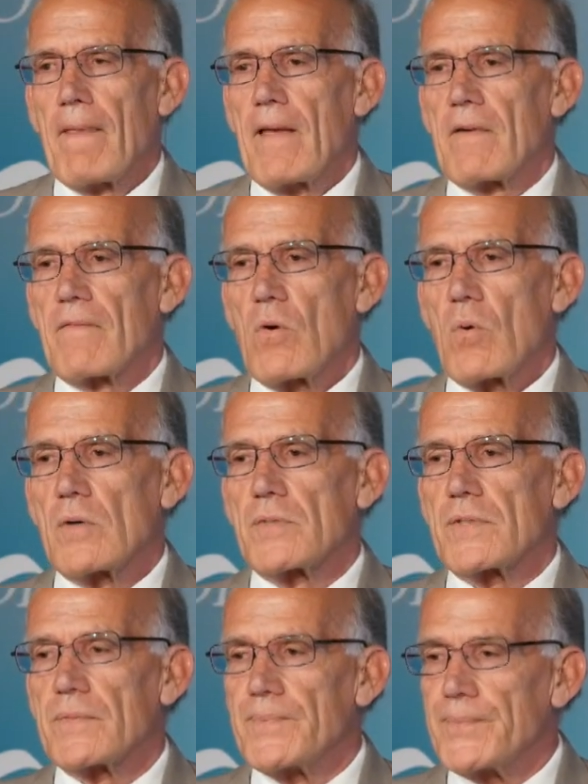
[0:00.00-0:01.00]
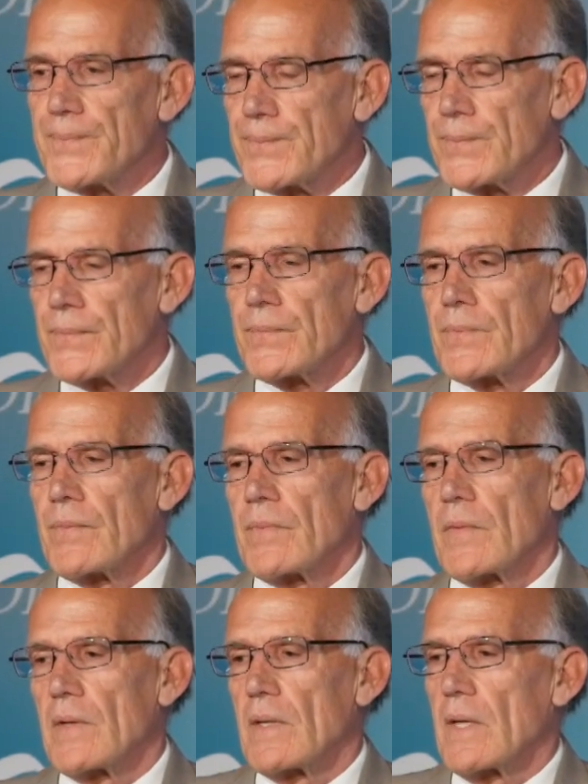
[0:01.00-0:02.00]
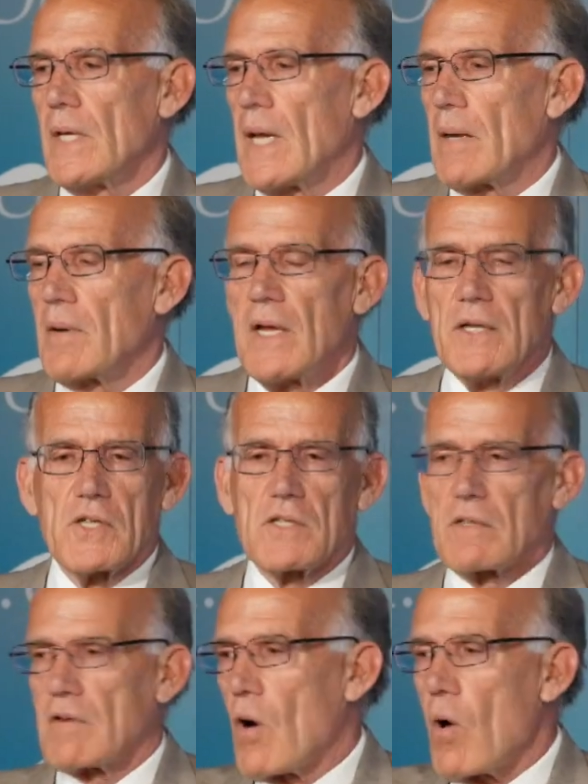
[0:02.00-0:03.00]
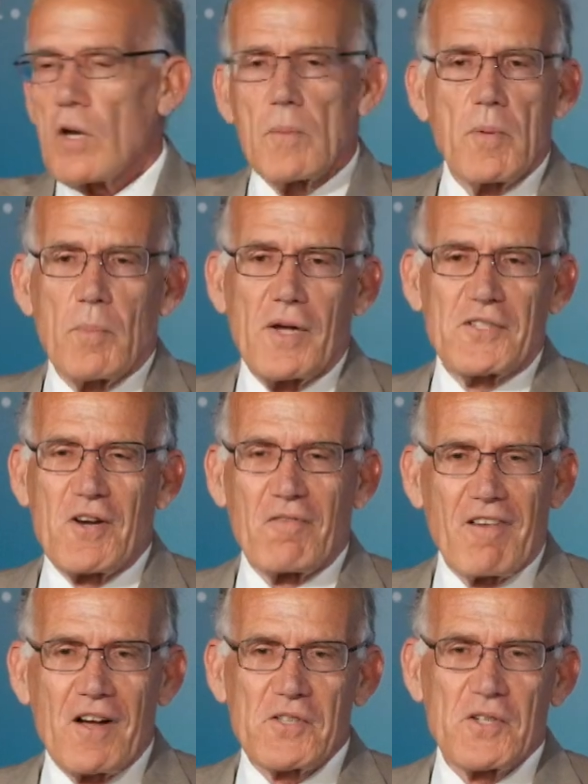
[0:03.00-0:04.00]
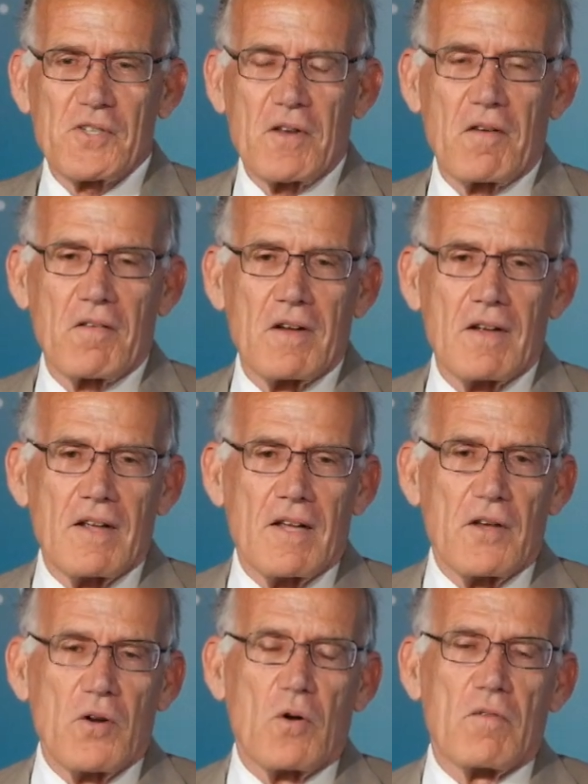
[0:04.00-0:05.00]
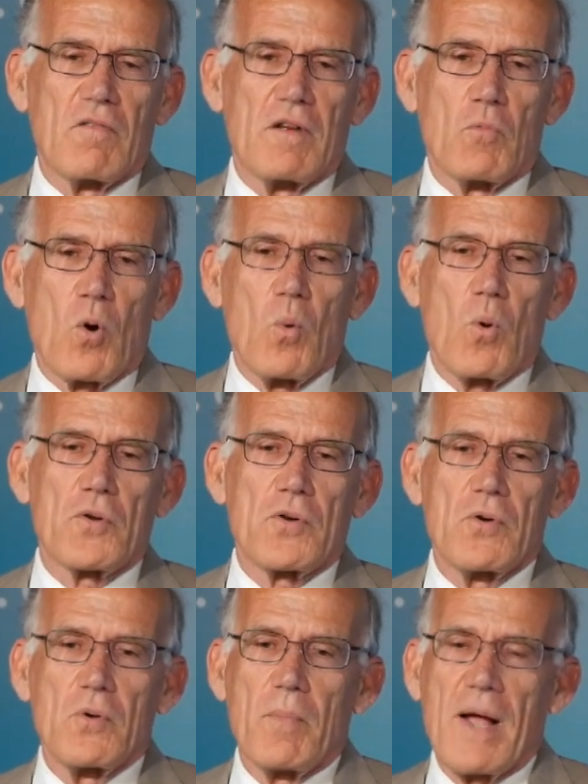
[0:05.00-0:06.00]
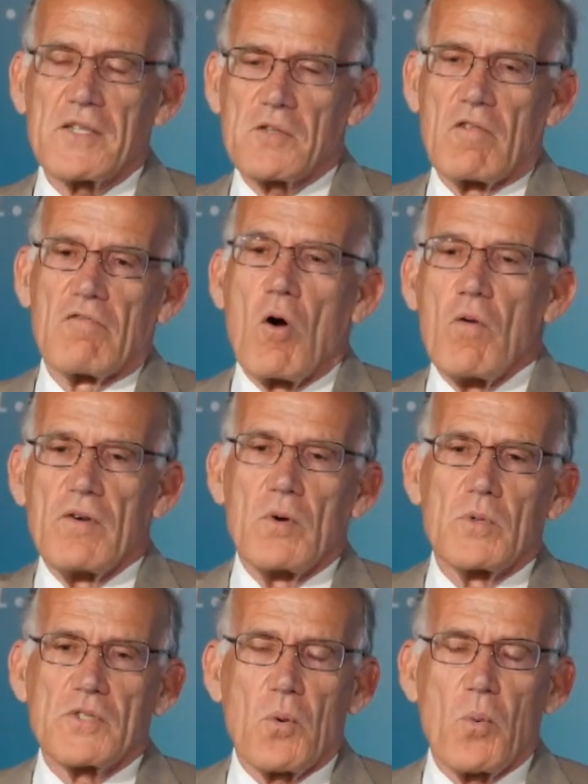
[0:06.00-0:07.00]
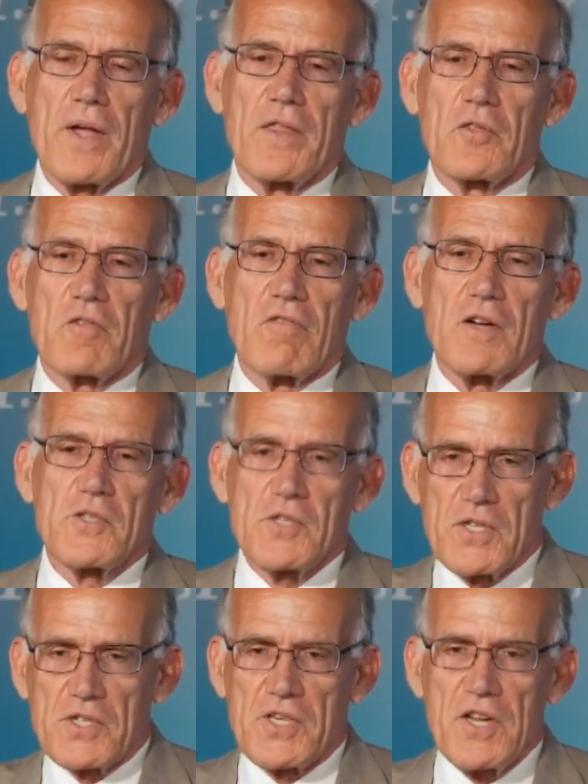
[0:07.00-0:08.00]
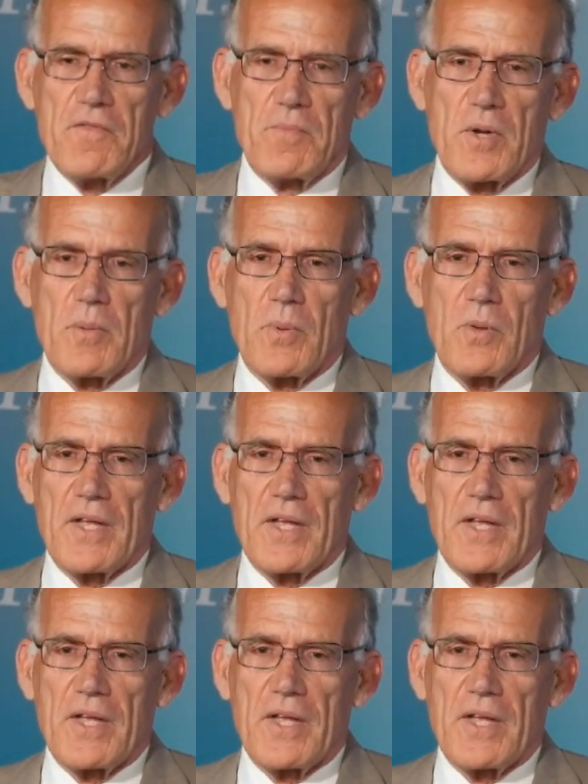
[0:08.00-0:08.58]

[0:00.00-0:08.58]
And of course, he had he just called up a bunch of Russians, and the you know, in World War II, maskirovka was a way that the Russians deceived people.